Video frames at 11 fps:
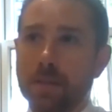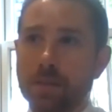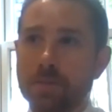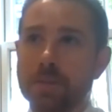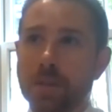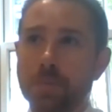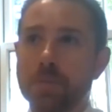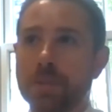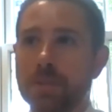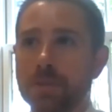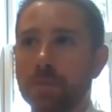They're
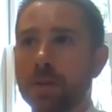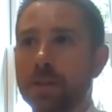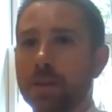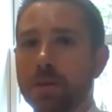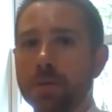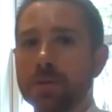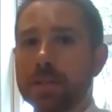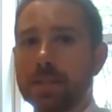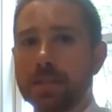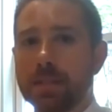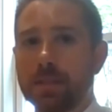doubling your money almost
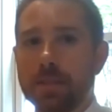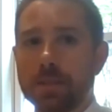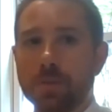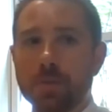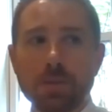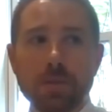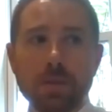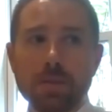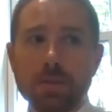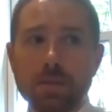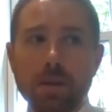instantly. So when you're
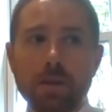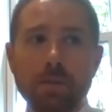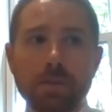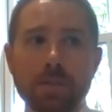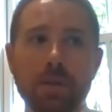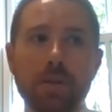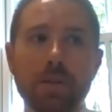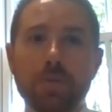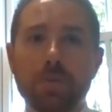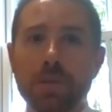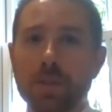talking about starting
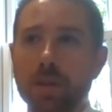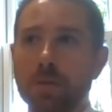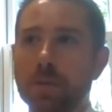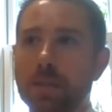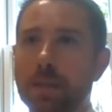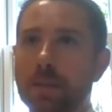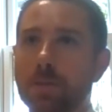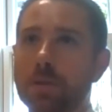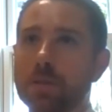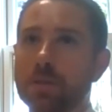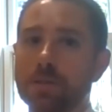for retirement and that
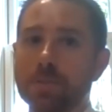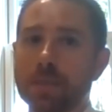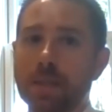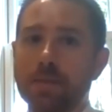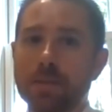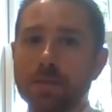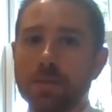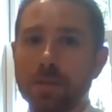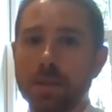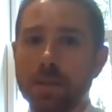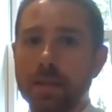long-term savings
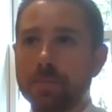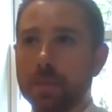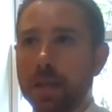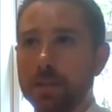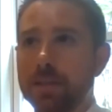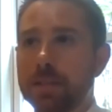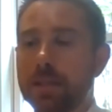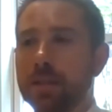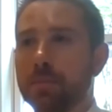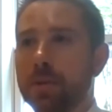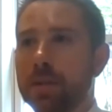goal, at least get
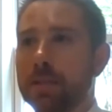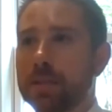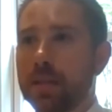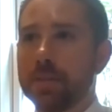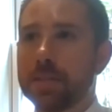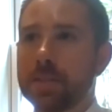the money that's on the